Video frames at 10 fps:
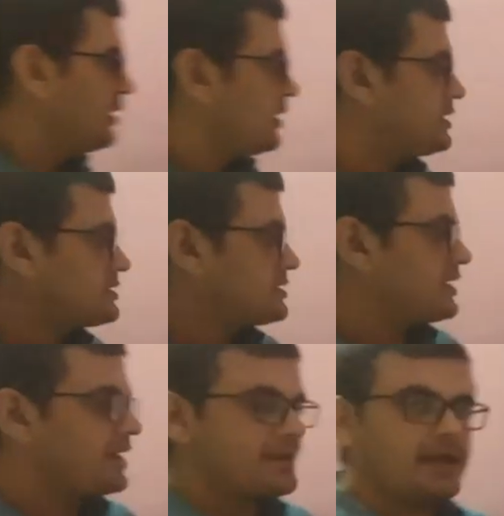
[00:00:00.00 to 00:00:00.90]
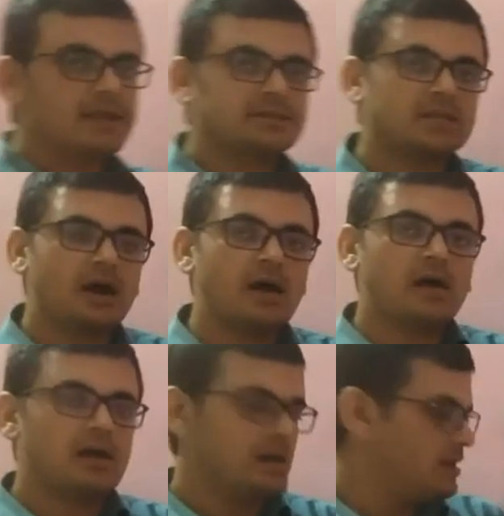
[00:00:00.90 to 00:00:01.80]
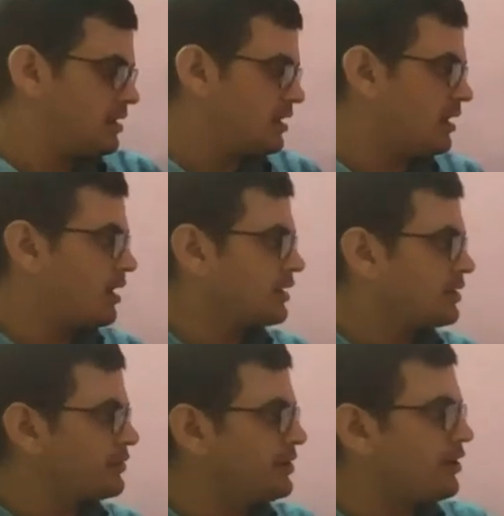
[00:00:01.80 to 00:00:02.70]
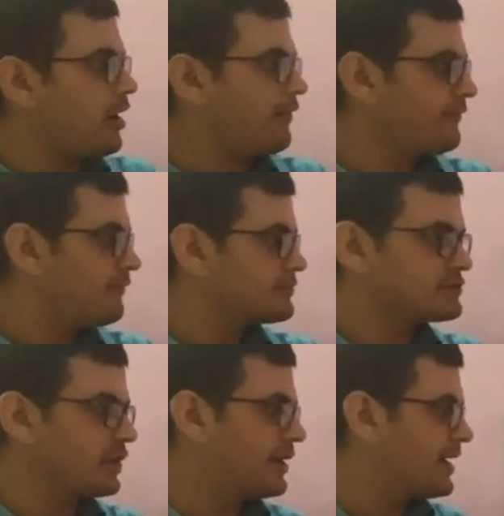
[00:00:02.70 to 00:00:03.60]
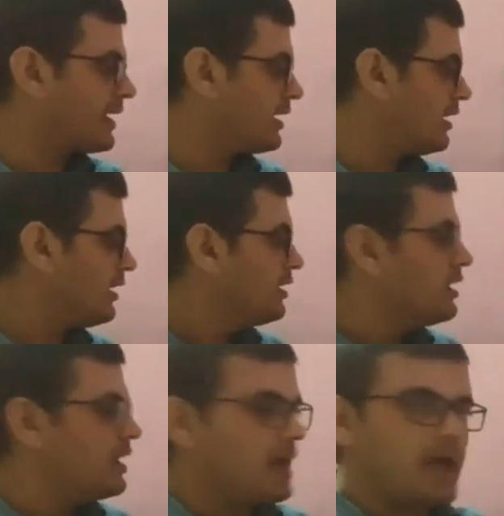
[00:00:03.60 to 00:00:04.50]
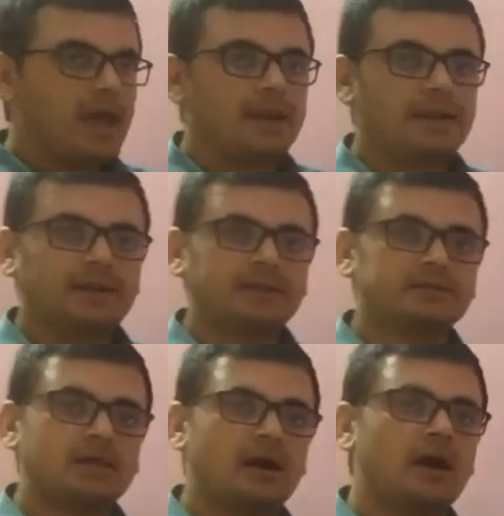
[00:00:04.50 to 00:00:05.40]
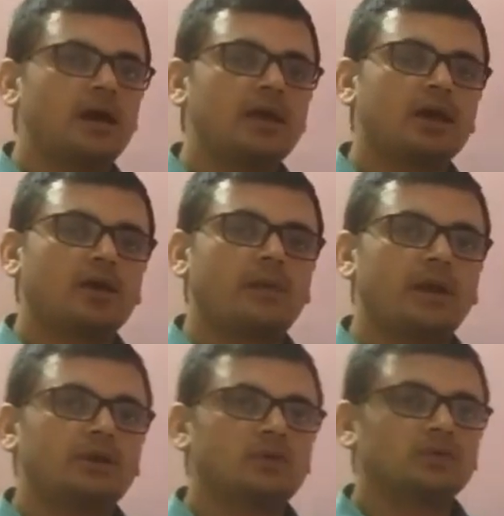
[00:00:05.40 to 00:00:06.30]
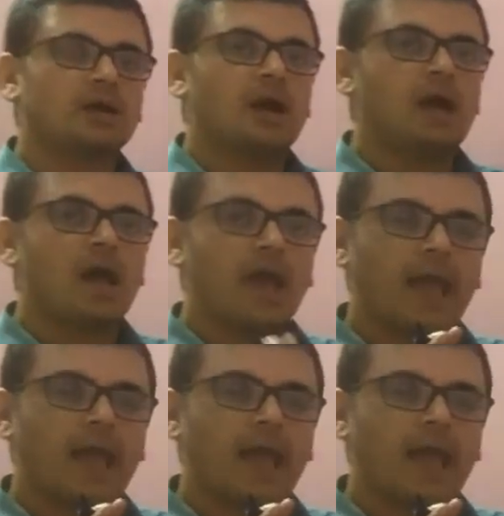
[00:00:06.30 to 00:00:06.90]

Steradian is the unit of solid angle, and it is equal to the